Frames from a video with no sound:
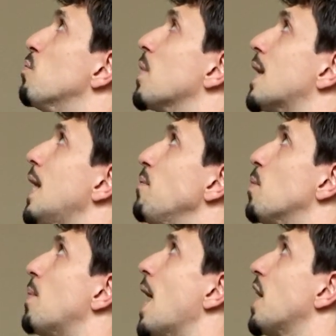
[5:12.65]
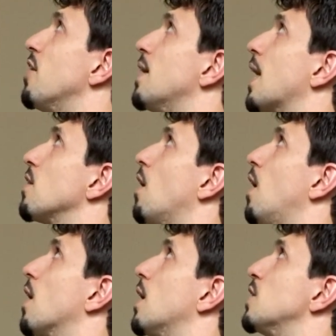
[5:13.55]
but keep the back of your neck
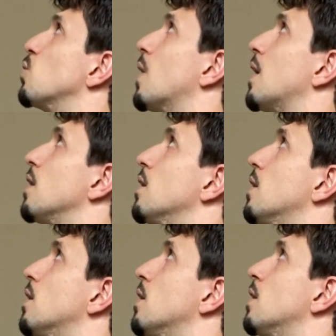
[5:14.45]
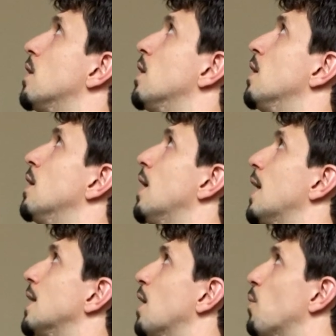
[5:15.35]
long as well.
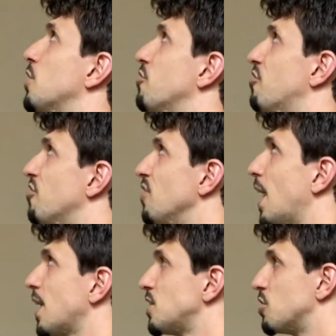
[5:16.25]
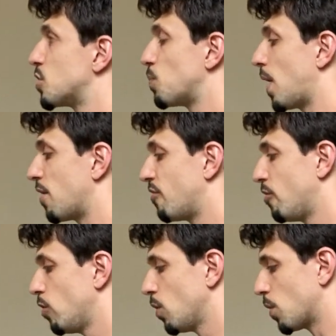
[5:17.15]
And then when you flex your spine
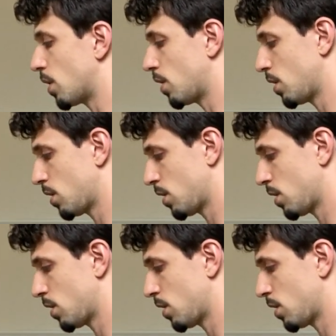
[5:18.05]
forward,